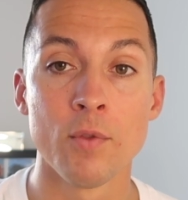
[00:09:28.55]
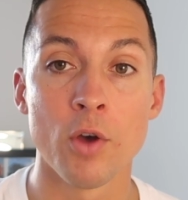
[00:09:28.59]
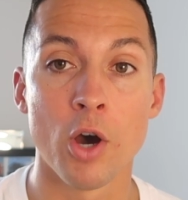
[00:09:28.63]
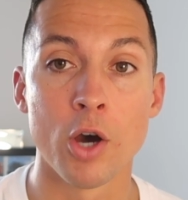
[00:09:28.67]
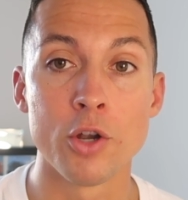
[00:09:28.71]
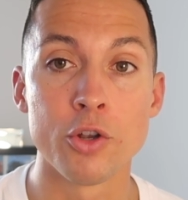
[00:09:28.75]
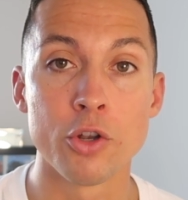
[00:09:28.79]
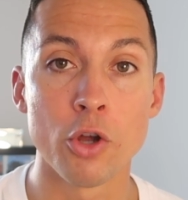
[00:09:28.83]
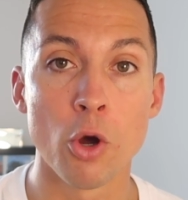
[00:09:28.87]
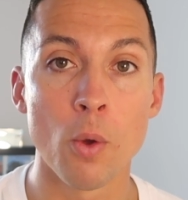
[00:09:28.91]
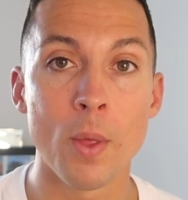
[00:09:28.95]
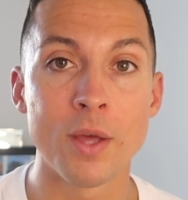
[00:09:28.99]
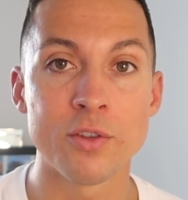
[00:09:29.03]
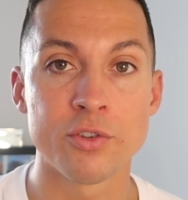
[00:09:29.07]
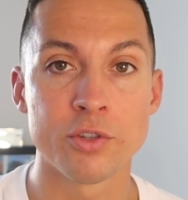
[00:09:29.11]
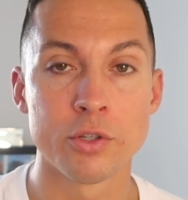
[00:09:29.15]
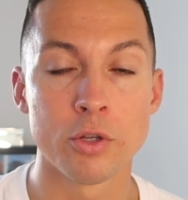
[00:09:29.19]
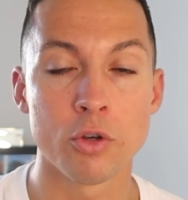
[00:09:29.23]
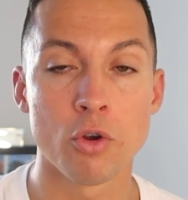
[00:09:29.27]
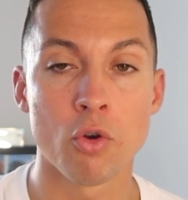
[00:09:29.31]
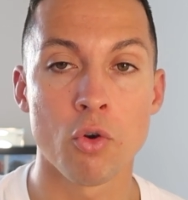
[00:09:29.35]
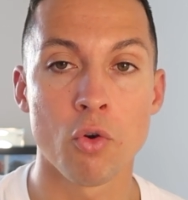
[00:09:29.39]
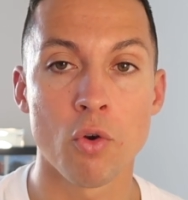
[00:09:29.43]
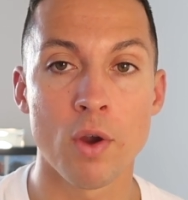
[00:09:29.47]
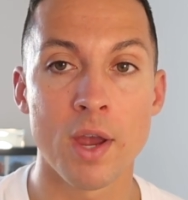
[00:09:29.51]
I know that's
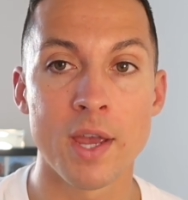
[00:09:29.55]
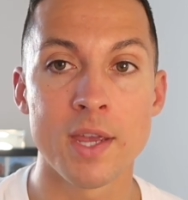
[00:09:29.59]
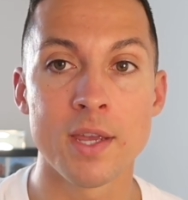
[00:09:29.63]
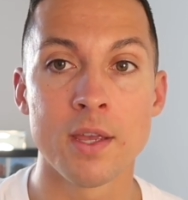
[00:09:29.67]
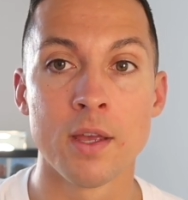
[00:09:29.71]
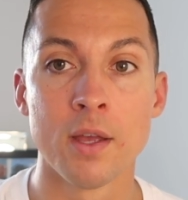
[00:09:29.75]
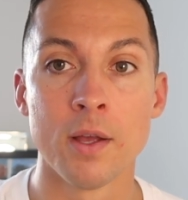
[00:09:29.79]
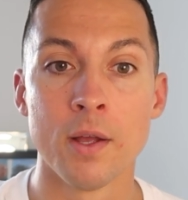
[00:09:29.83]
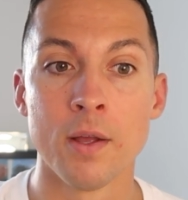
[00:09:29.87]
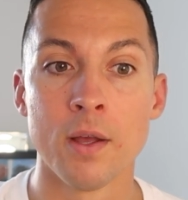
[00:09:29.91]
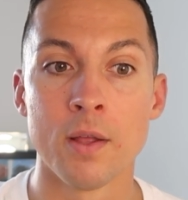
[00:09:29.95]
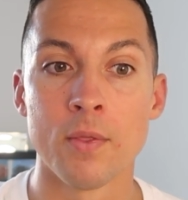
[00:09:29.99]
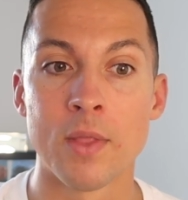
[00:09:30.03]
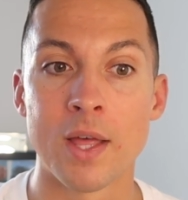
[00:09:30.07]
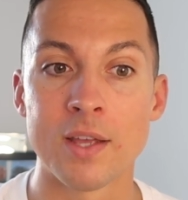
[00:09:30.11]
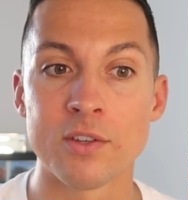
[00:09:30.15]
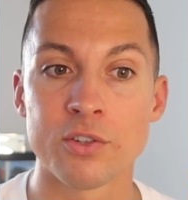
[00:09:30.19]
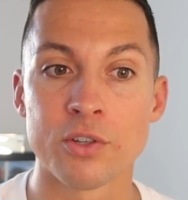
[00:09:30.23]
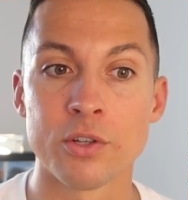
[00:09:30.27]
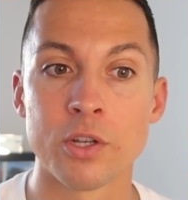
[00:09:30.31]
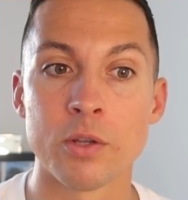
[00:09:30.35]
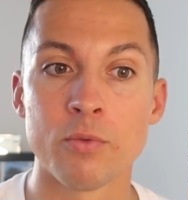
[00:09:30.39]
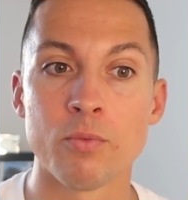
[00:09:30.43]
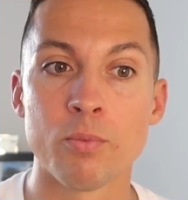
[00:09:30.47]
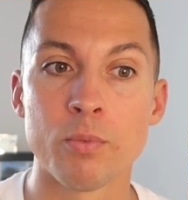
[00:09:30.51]
going to create, that's
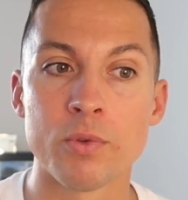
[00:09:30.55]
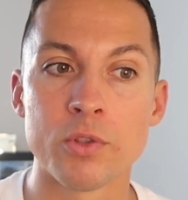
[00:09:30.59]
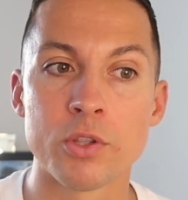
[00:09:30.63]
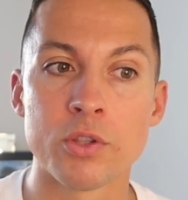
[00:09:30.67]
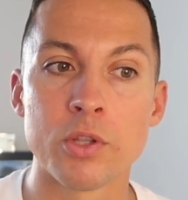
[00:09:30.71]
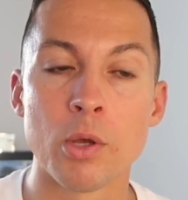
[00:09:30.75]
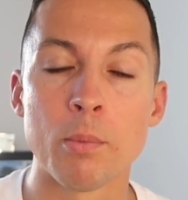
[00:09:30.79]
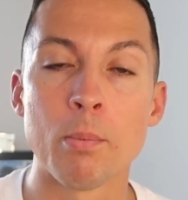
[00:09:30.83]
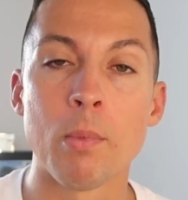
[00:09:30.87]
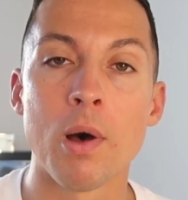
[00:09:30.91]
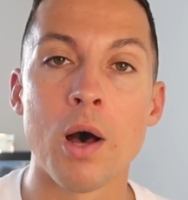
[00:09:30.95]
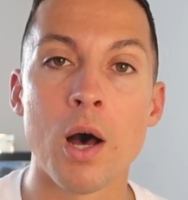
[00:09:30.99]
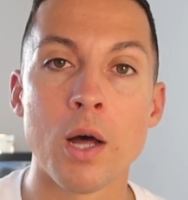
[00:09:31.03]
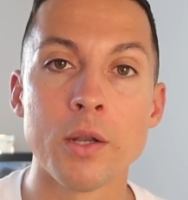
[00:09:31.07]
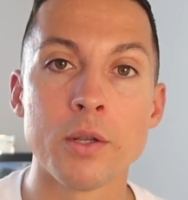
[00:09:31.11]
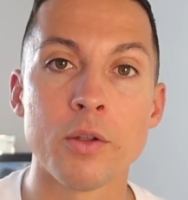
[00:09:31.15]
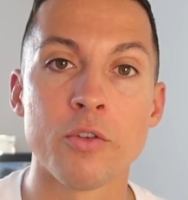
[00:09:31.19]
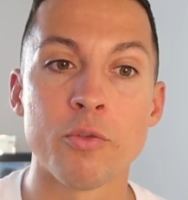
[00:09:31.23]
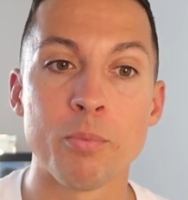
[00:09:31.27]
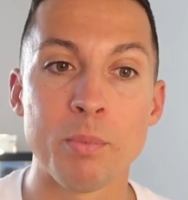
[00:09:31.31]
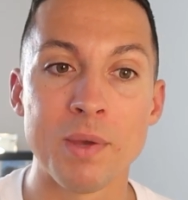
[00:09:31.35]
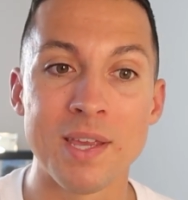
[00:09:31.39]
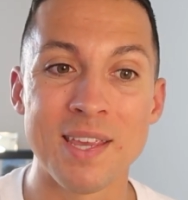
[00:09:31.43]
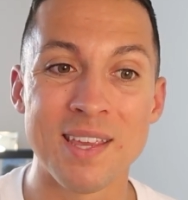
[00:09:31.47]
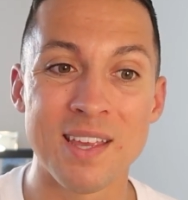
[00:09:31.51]
going to demand
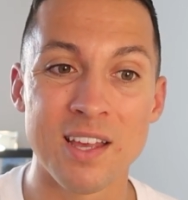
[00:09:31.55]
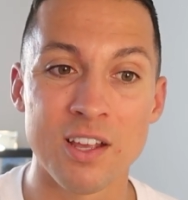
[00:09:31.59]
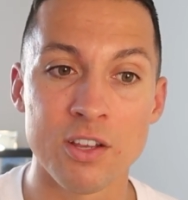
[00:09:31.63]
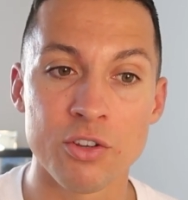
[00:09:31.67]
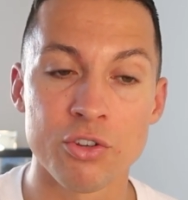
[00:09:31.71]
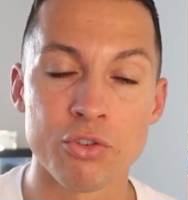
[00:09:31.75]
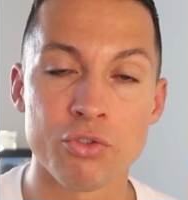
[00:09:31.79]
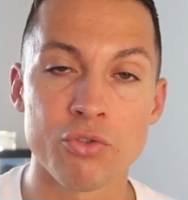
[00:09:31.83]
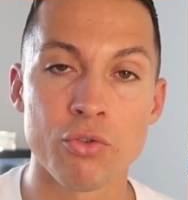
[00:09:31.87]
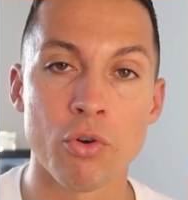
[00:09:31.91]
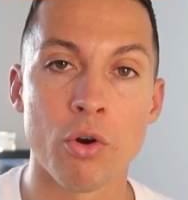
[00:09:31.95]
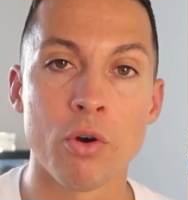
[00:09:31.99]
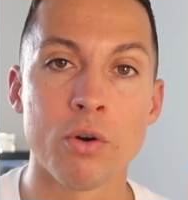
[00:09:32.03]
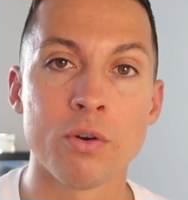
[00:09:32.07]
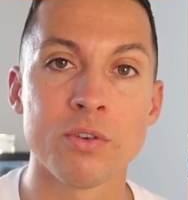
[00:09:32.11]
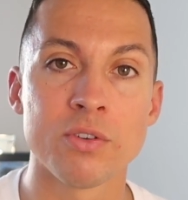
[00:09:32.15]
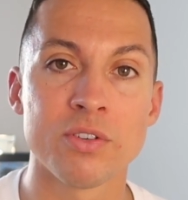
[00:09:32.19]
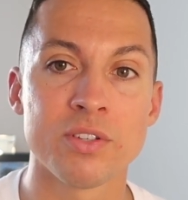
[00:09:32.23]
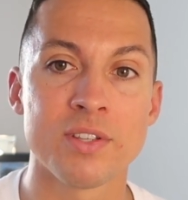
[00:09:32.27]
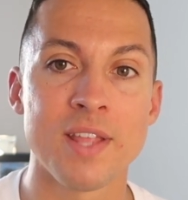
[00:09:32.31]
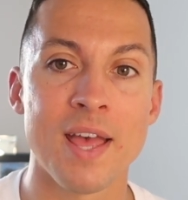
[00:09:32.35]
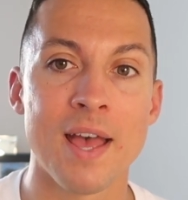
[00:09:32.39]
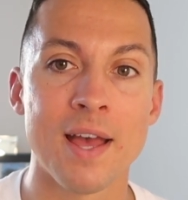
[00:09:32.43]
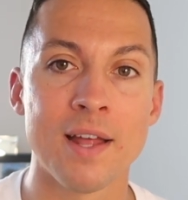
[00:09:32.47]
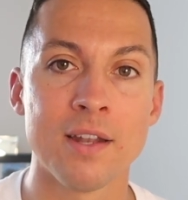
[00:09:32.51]
of me a strong
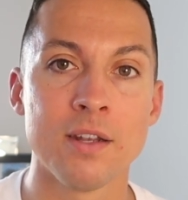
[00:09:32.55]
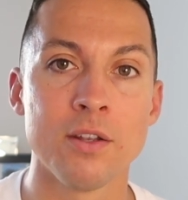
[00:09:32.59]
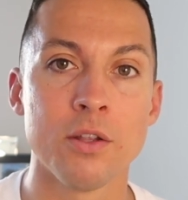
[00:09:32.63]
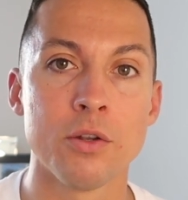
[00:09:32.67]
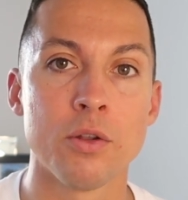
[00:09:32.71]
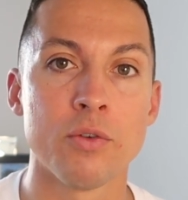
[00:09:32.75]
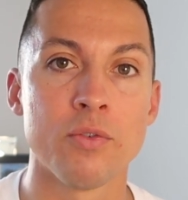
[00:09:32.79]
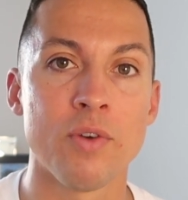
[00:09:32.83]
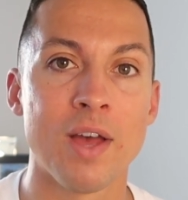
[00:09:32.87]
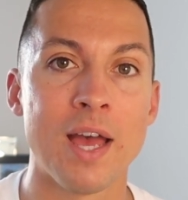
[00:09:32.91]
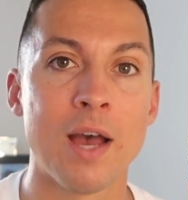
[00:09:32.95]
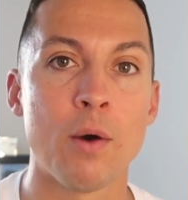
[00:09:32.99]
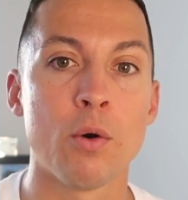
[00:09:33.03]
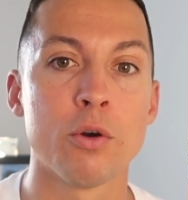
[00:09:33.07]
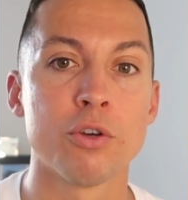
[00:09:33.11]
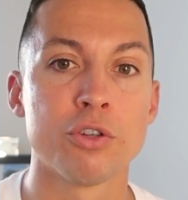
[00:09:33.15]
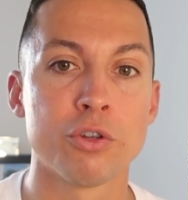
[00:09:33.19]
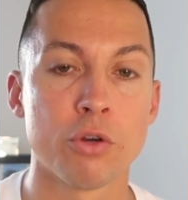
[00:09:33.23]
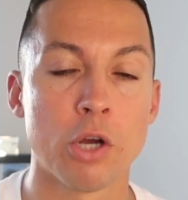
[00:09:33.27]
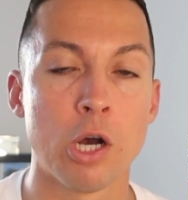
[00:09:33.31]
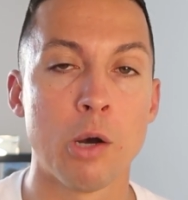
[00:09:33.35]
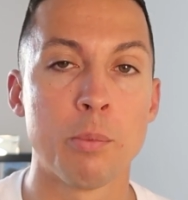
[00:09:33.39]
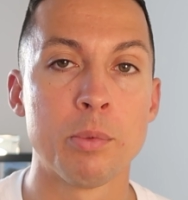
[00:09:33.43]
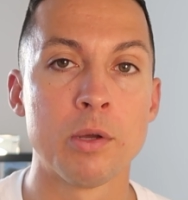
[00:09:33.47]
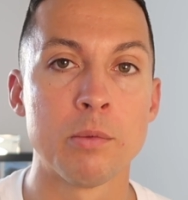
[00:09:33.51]
standard of how I
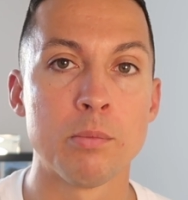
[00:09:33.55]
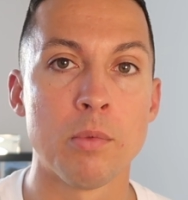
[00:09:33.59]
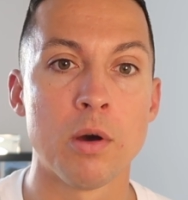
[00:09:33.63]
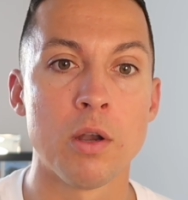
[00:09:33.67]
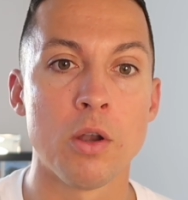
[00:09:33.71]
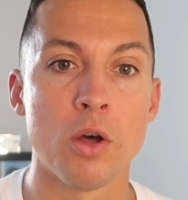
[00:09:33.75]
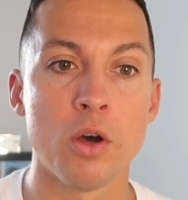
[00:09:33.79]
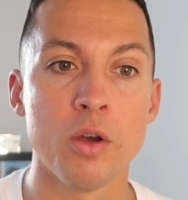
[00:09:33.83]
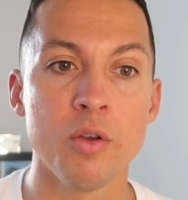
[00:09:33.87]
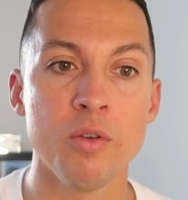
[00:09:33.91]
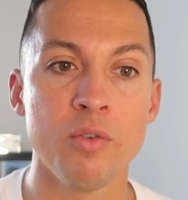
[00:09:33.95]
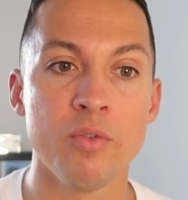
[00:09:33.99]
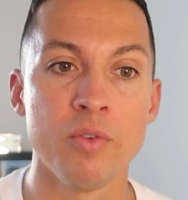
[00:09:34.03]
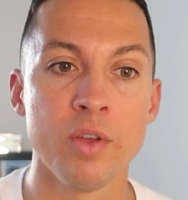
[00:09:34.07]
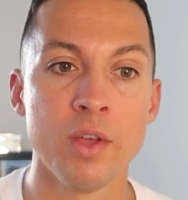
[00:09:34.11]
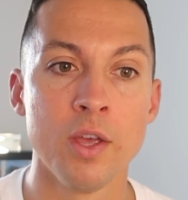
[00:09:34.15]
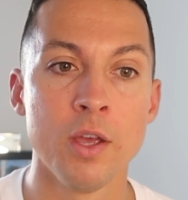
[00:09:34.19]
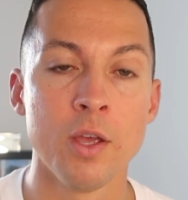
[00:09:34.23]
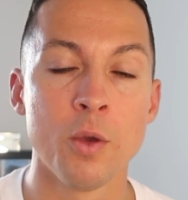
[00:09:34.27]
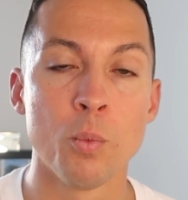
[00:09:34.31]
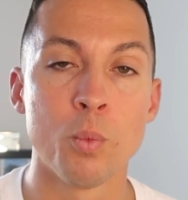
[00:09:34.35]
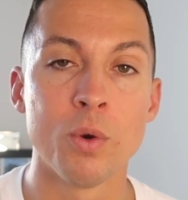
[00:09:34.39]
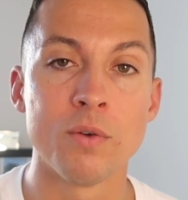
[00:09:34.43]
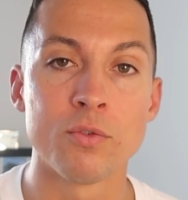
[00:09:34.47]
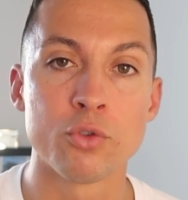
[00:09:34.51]
show up in my life
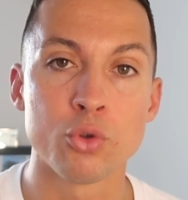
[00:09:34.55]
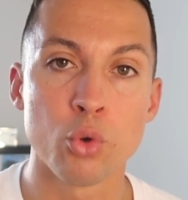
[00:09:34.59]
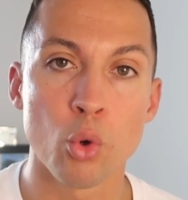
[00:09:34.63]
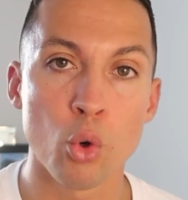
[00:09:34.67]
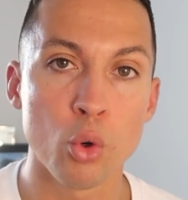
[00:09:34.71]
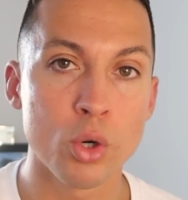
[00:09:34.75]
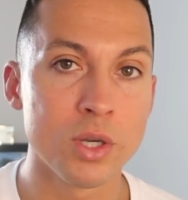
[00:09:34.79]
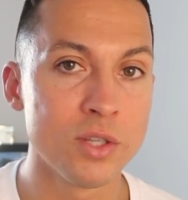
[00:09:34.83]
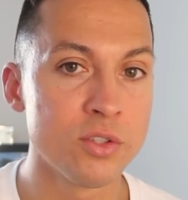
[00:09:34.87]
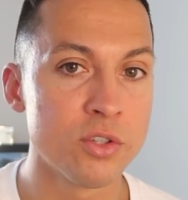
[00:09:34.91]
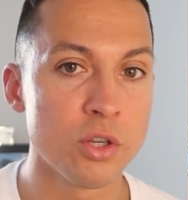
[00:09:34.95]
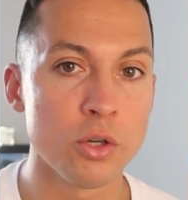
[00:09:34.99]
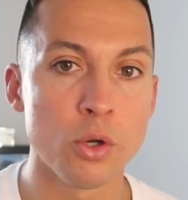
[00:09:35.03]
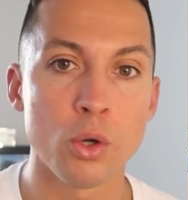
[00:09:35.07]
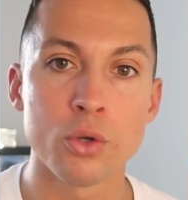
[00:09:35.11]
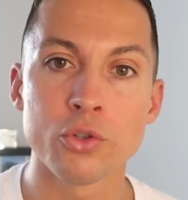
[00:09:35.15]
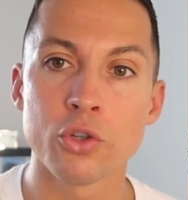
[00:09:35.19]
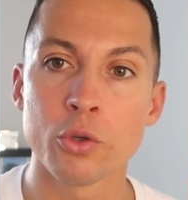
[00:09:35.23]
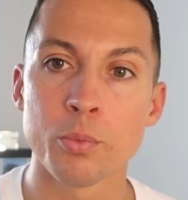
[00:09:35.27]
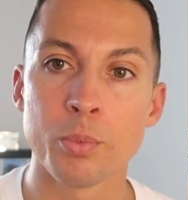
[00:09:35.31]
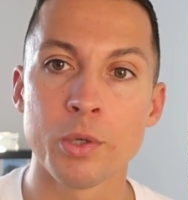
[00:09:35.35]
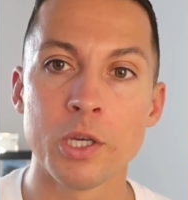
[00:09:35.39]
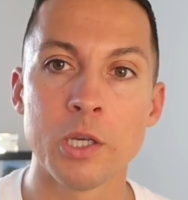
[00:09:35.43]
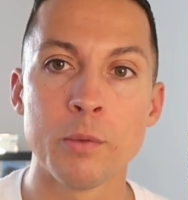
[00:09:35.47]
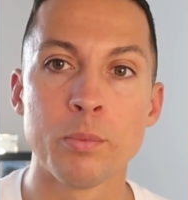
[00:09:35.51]
with talking to lots
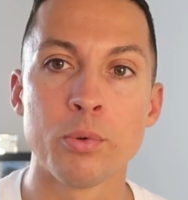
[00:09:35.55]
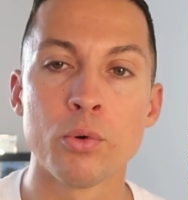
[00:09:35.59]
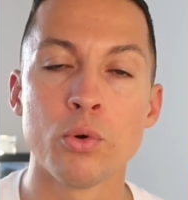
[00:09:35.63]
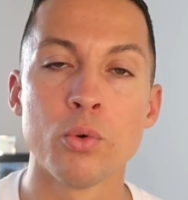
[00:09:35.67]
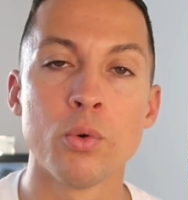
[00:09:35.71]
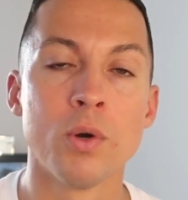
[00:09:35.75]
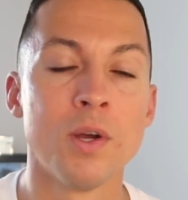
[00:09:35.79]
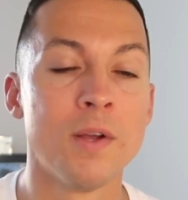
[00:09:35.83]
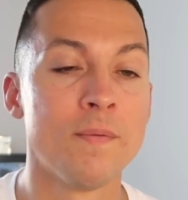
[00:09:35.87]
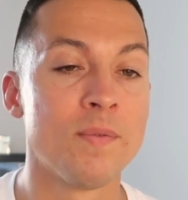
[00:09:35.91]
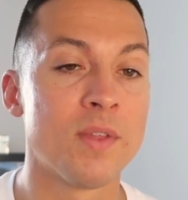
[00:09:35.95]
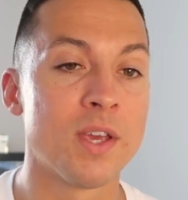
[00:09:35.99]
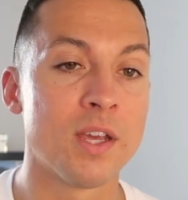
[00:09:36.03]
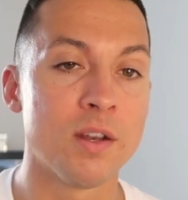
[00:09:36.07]
of people,